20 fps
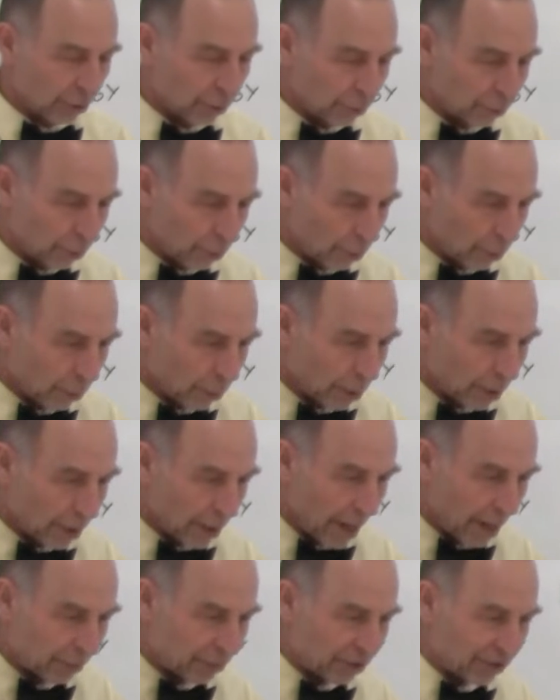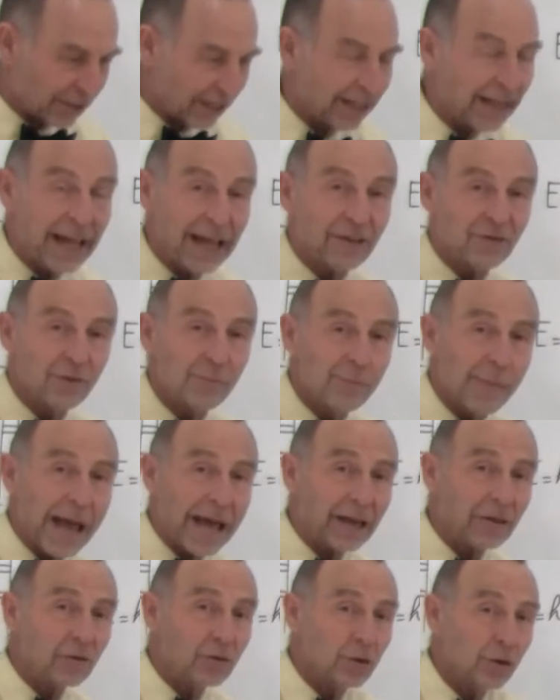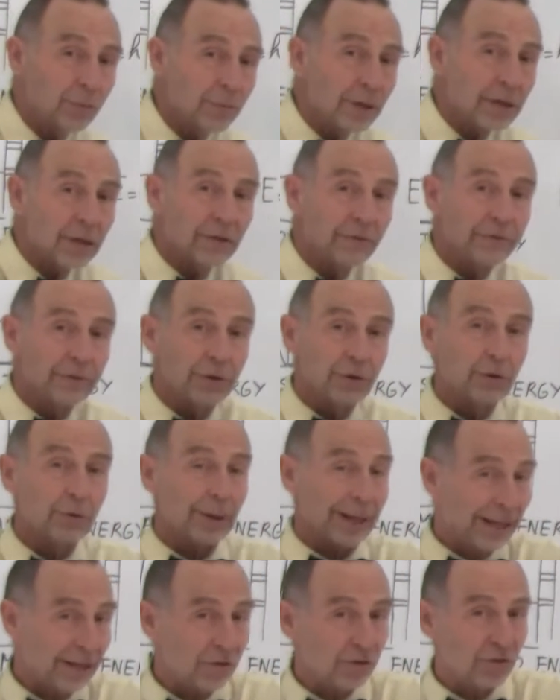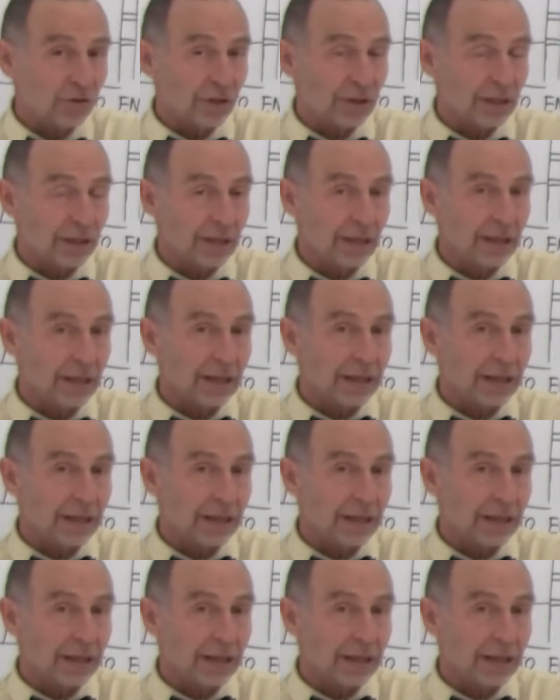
So an object that has mass could be converted to energy,